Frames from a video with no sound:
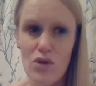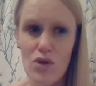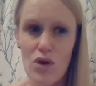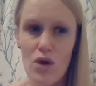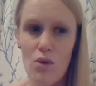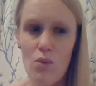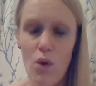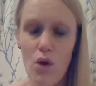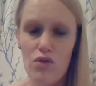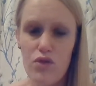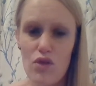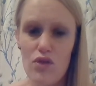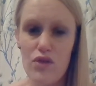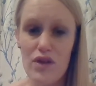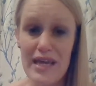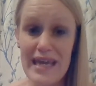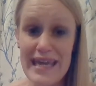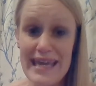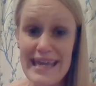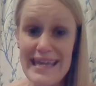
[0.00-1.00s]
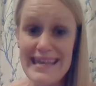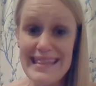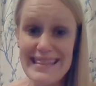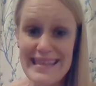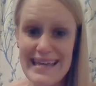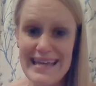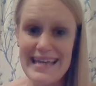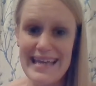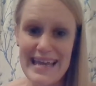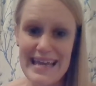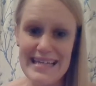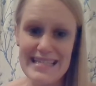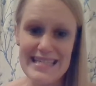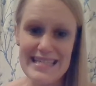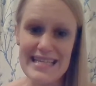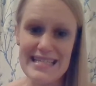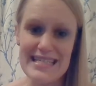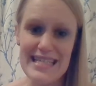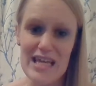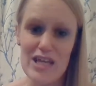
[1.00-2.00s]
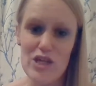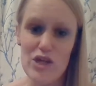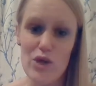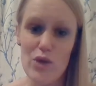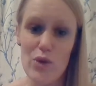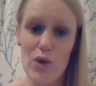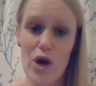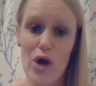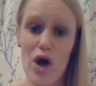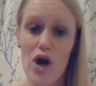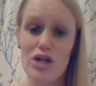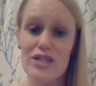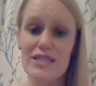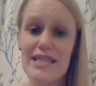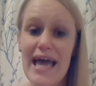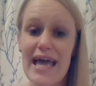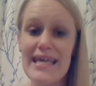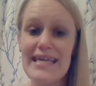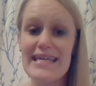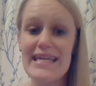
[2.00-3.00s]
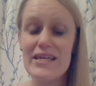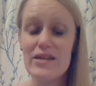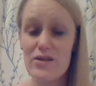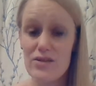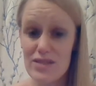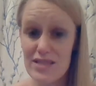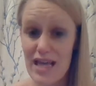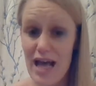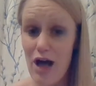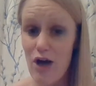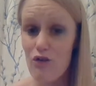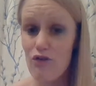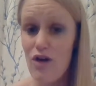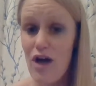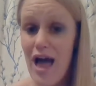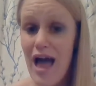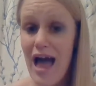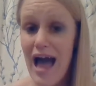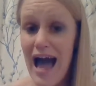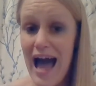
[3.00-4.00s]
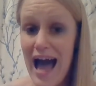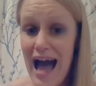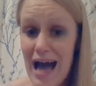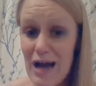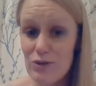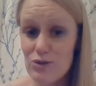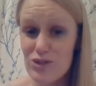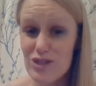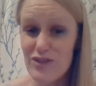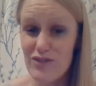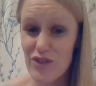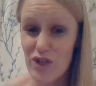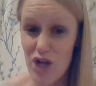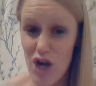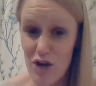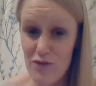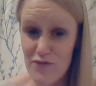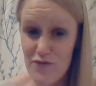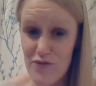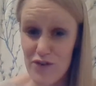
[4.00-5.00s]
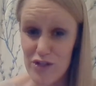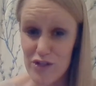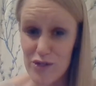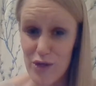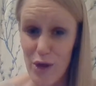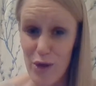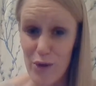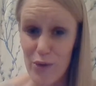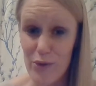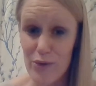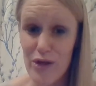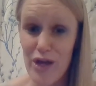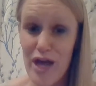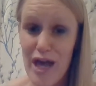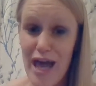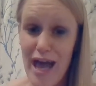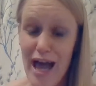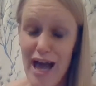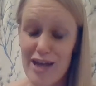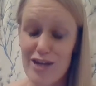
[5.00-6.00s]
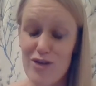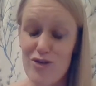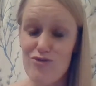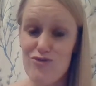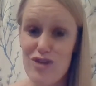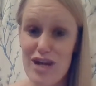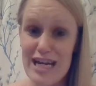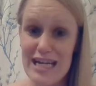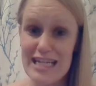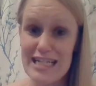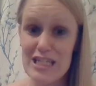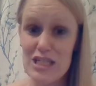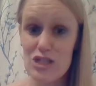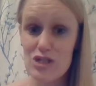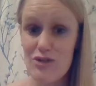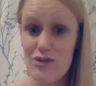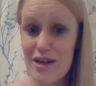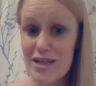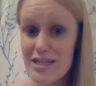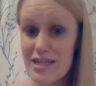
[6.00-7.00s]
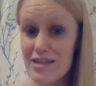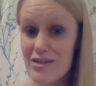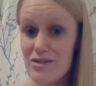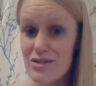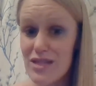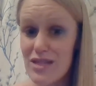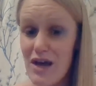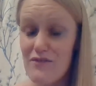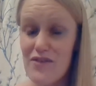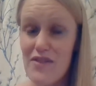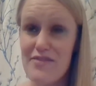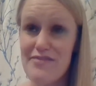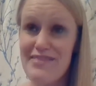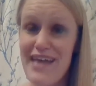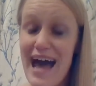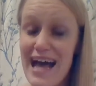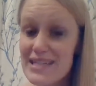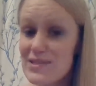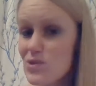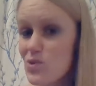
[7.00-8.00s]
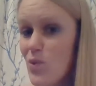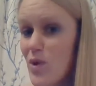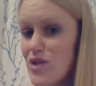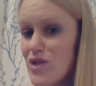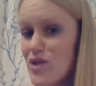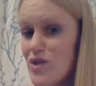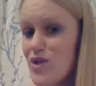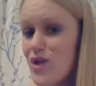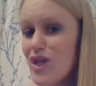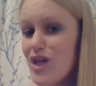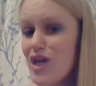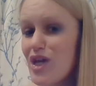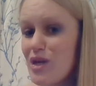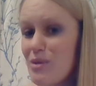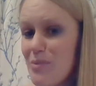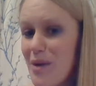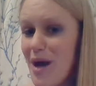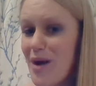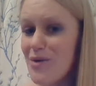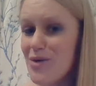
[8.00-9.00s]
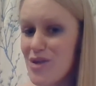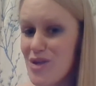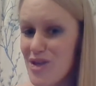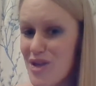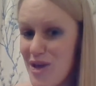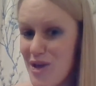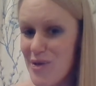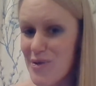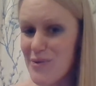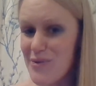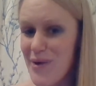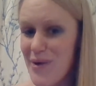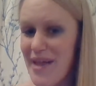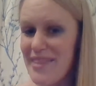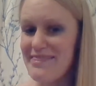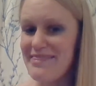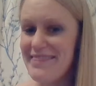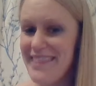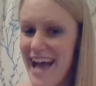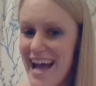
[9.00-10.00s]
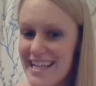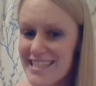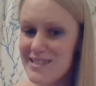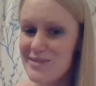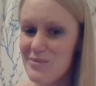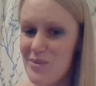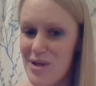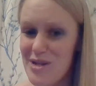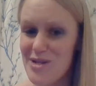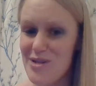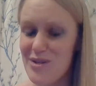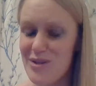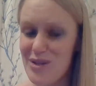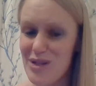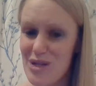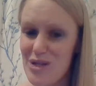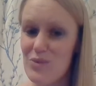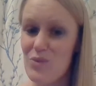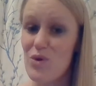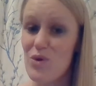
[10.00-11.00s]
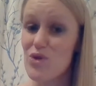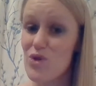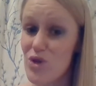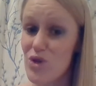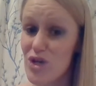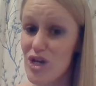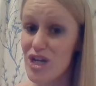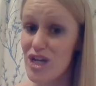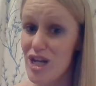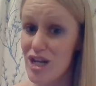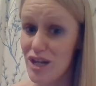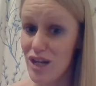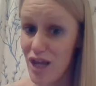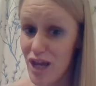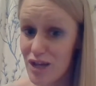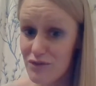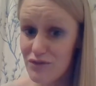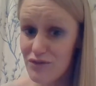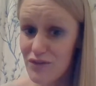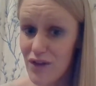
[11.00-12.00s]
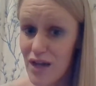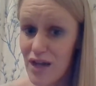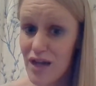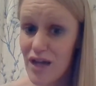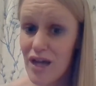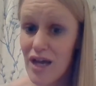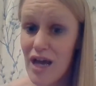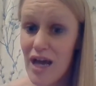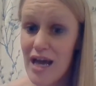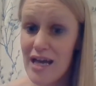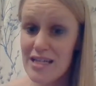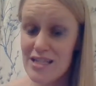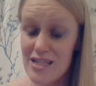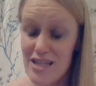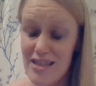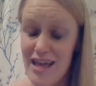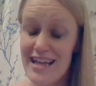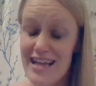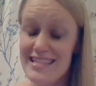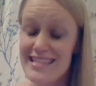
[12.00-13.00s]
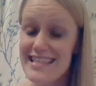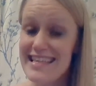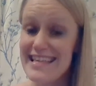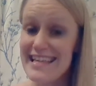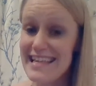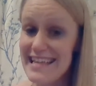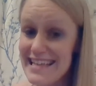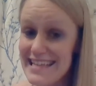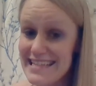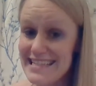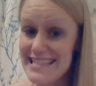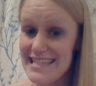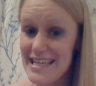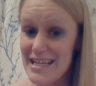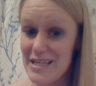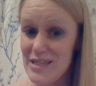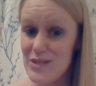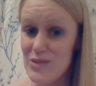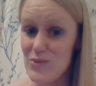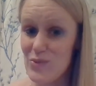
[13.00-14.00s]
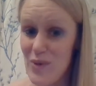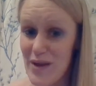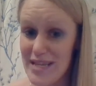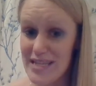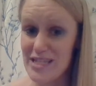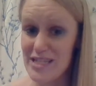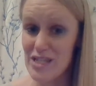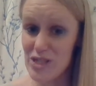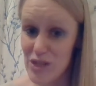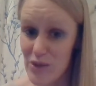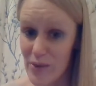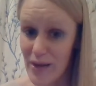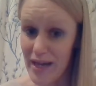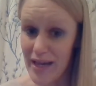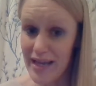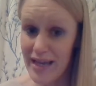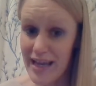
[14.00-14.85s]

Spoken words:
what the key thing is that you are taking yourself out of your comfort zone and you're really stretching yourself, and that's when you learn about you, and that's when you learn what you're going to love. So that is the easiest way to do it.